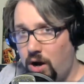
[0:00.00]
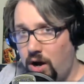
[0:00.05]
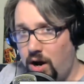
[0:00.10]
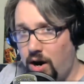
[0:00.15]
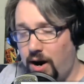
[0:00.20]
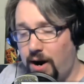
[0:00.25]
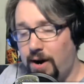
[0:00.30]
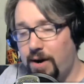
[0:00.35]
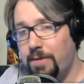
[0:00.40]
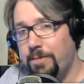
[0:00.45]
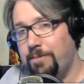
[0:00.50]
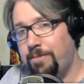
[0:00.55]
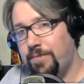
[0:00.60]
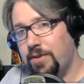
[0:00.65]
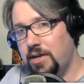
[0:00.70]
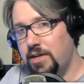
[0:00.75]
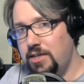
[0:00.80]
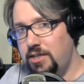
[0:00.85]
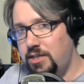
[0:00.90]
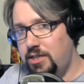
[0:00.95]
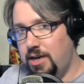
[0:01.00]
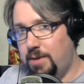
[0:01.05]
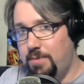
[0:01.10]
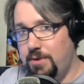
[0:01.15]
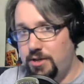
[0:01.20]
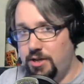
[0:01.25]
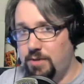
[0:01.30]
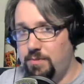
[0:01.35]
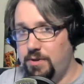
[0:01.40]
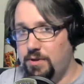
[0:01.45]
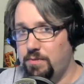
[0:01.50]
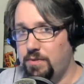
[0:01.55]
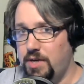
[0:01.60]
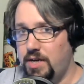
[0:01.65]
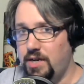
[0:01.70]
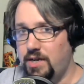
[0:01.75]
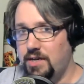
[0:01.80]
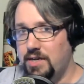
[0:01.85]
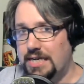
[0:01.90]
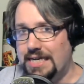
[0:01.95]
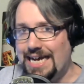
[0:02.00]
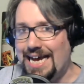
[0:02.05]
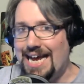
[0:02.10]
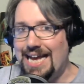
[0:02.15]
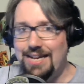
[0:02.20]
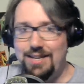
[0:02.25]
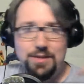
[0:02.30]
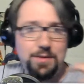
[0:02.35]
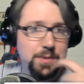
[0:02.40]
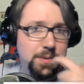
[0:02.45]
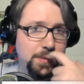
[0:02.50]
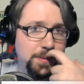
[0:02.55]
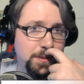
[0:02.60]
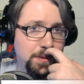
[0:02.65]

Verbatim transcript: are WWE and